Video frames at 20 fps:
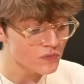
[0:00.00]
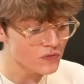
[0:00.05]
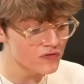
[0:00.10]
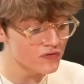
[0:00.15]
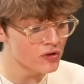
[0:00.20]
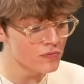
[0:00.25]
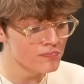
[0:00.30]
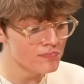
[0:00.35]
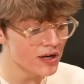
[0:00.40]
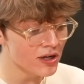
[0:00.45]
If
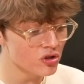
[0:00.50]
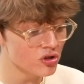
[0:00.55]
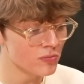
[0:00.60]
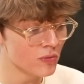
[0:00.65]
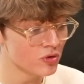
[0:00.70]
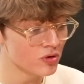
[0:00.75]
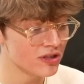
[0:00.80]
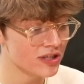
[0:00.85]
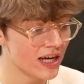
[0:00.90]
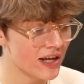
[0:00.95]
you mix them
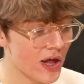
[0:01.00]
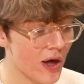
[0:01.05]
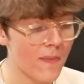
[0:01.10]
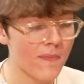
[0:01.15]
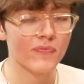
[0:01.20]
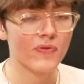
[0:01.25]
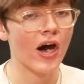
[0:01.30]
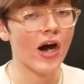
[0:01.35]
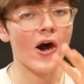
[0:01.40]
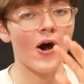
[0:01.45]
all
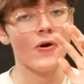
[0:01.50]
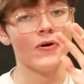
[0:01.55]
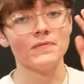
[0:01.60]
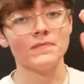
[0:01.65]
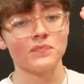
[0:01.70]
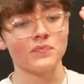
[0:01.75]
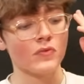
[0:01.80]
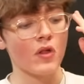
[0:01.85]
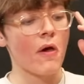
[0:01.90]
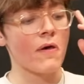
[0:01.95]
together,
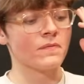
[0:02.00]
no,